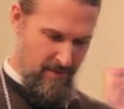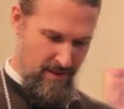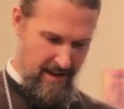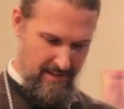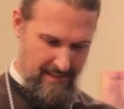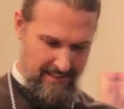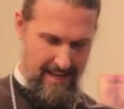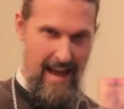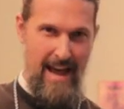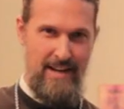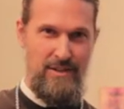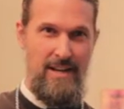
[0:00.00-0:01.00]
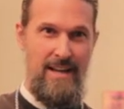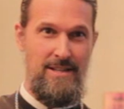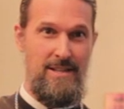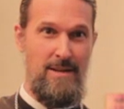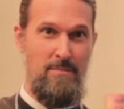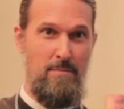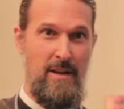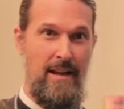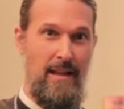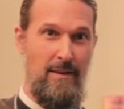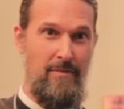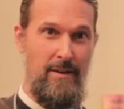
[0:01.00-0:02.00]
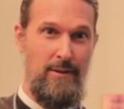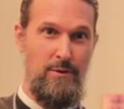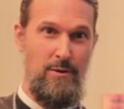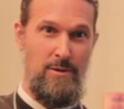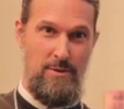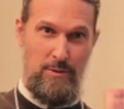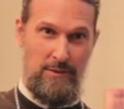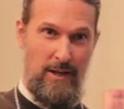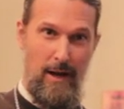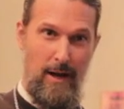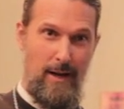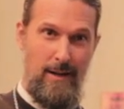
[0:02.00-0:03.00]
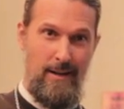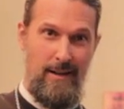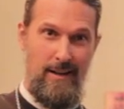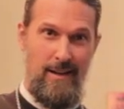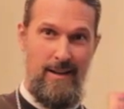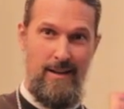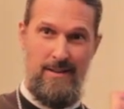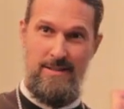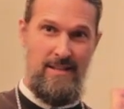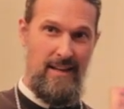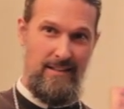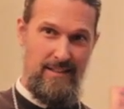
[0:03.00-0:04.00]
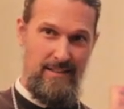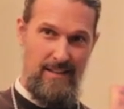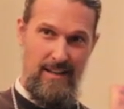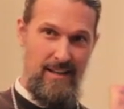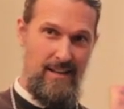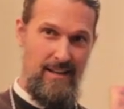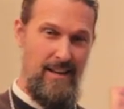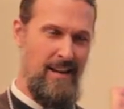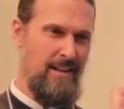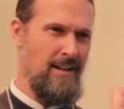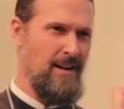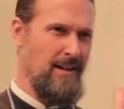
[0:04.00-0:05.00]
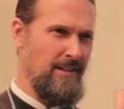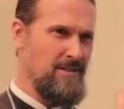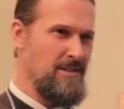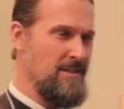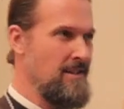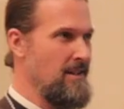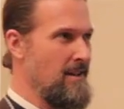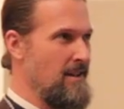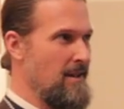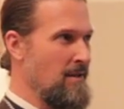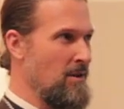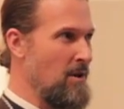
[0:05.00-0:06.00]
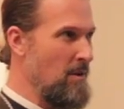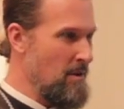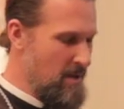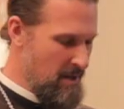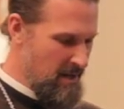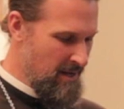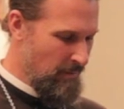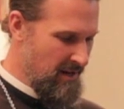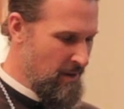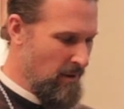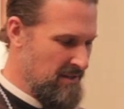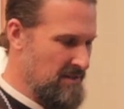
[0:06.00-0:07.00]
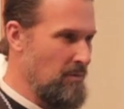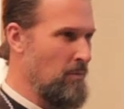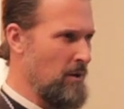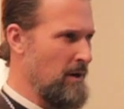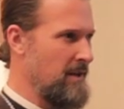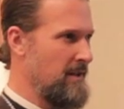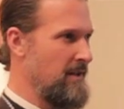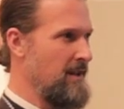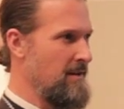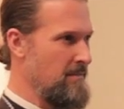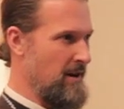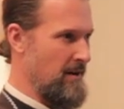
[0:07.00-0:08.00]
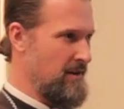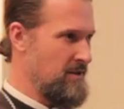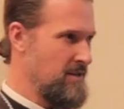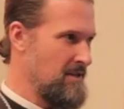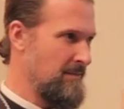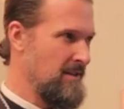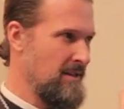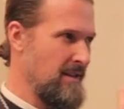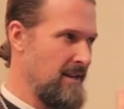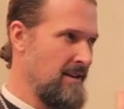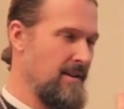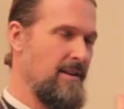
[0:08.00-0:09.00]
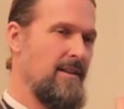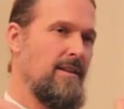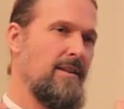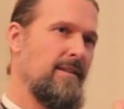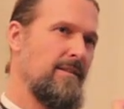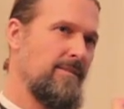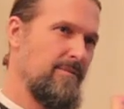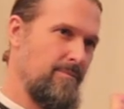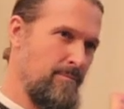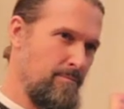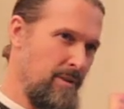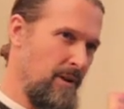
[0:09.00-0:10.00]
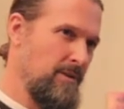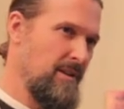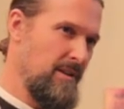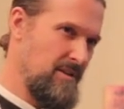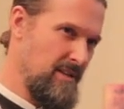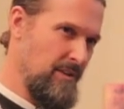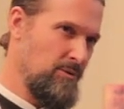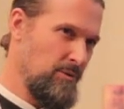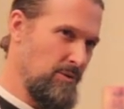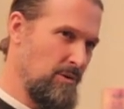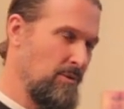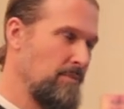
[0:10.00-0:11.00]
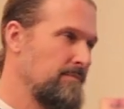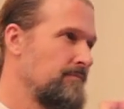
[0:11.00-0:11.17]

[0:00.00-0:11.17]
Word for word: attached as the big elephant to this whole talk. Sanctity and God's what he wants to work in marriage is something that parenting is central to.